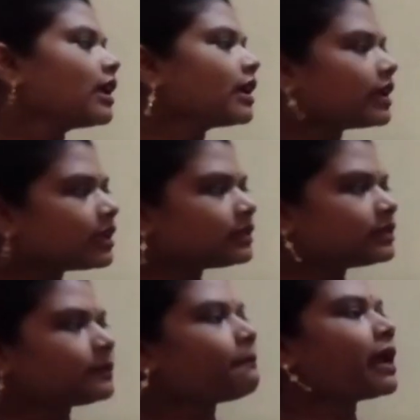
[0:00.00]
matter
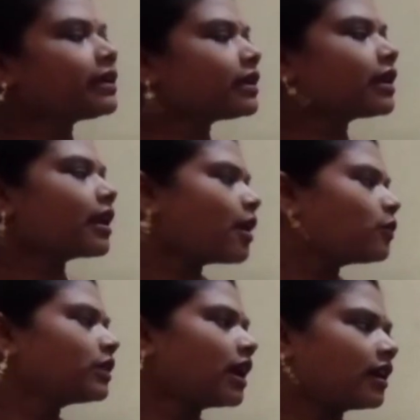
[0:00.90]
around us
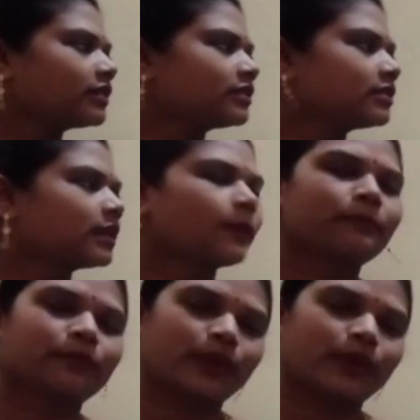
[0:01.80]
pure?